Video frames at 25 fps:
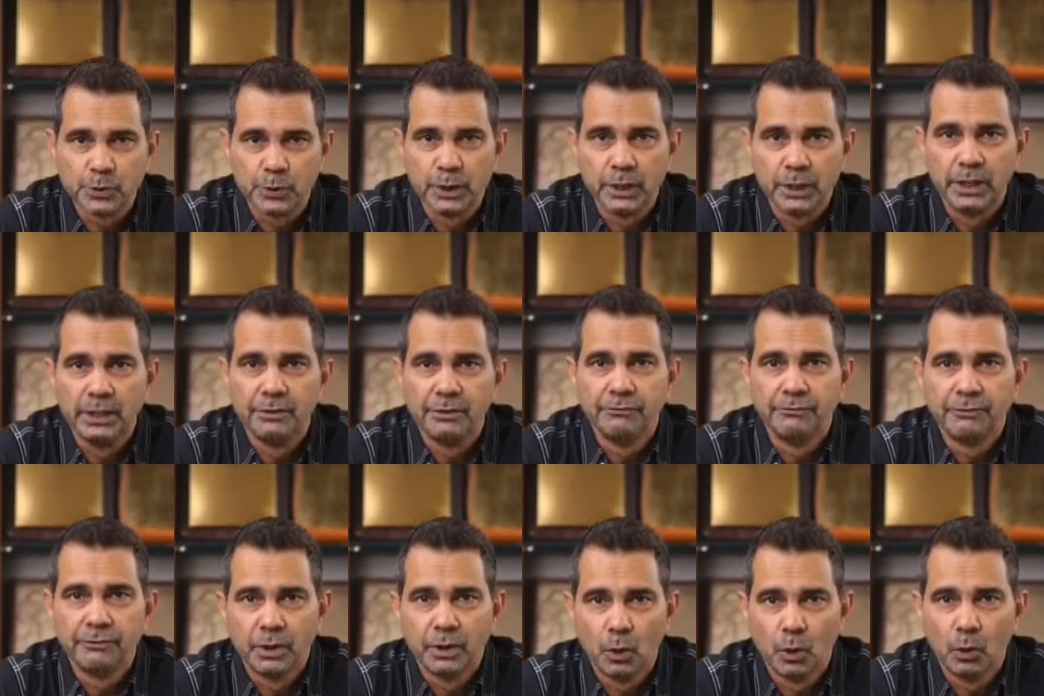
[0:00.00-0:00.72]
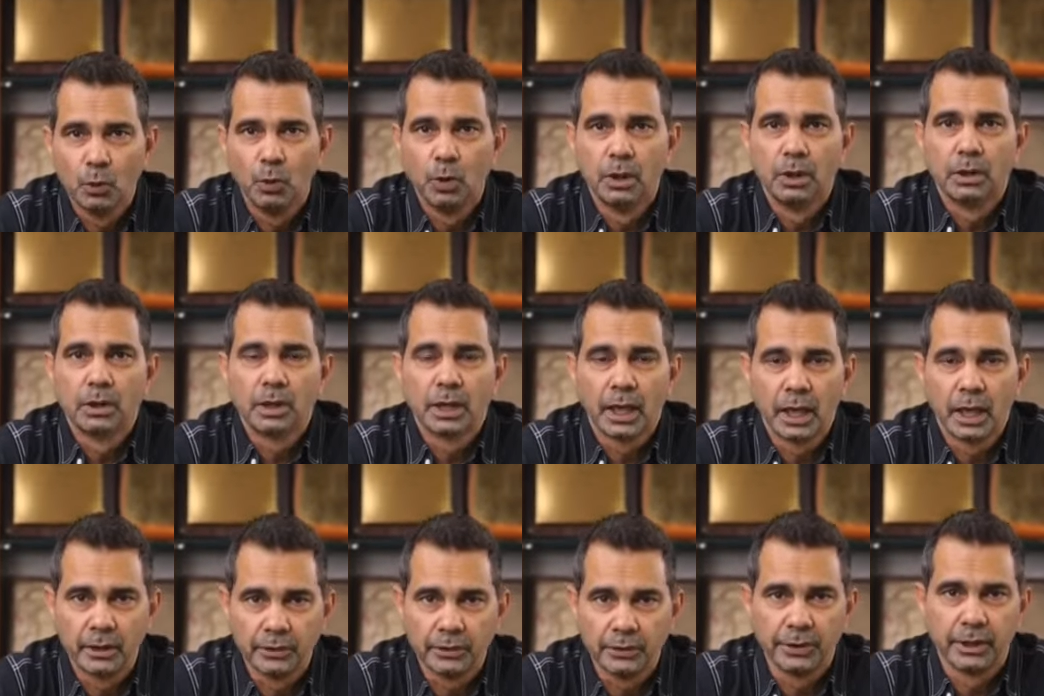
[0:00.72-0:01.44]
we live, work
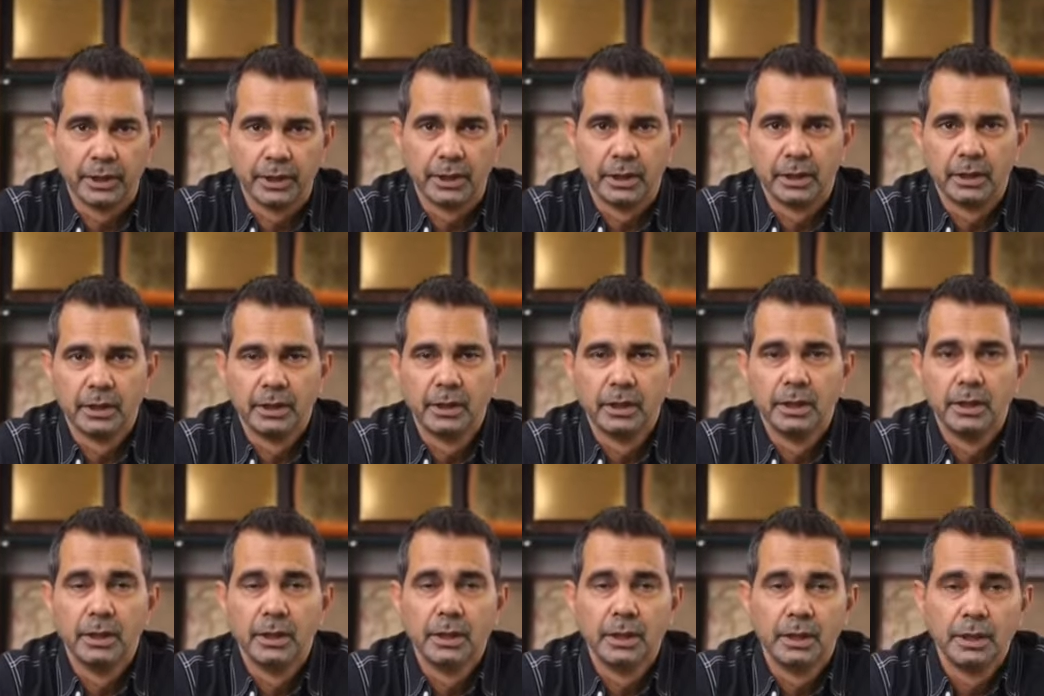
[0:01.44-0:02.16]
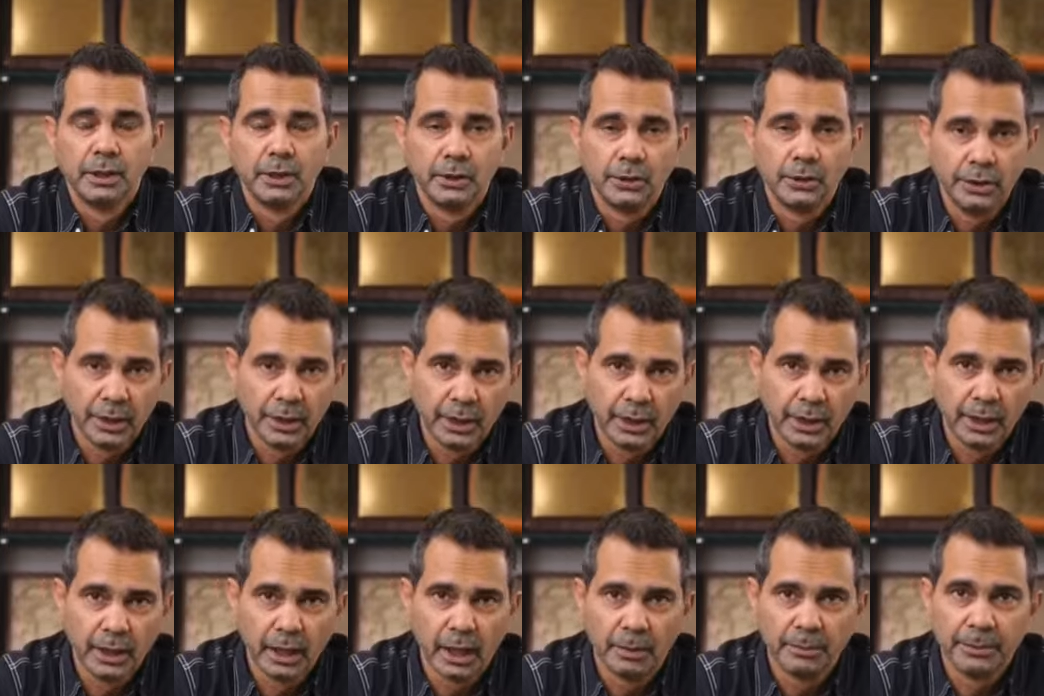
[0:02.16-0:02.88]
and create.
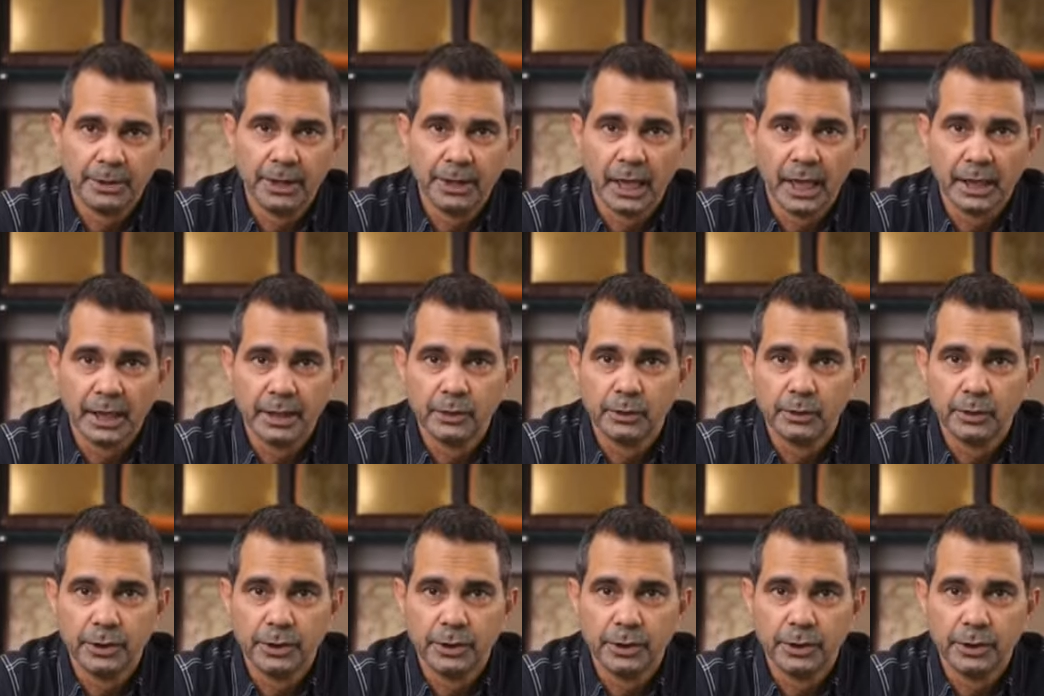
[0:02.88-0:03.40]
Today, I'm delighted to